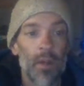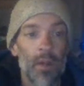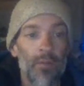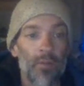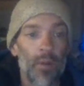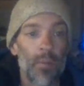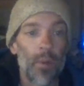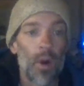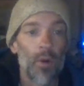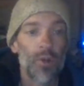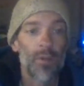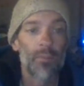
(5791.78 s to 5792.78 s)
from
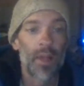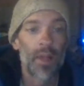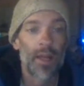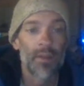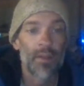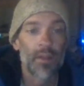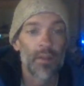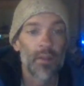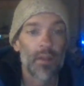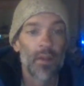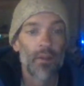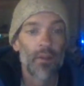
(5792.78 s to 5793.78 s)
ocean plastics,
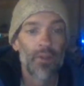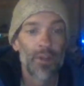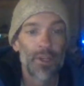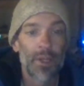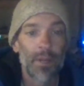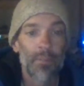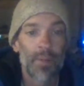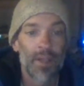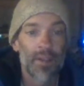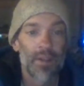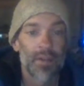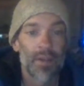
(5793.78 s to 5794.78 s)
fishing, and
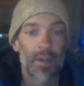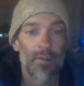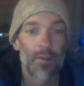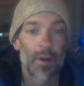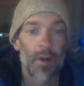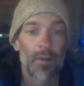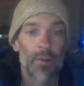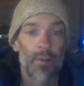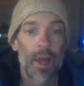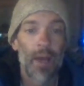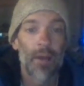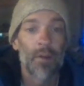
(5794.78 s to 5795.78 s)
pesticide runoff from
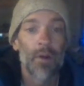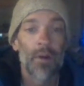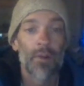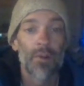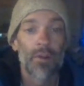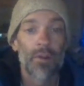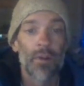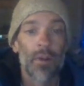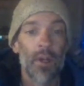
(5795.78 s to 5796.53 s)
agriculture.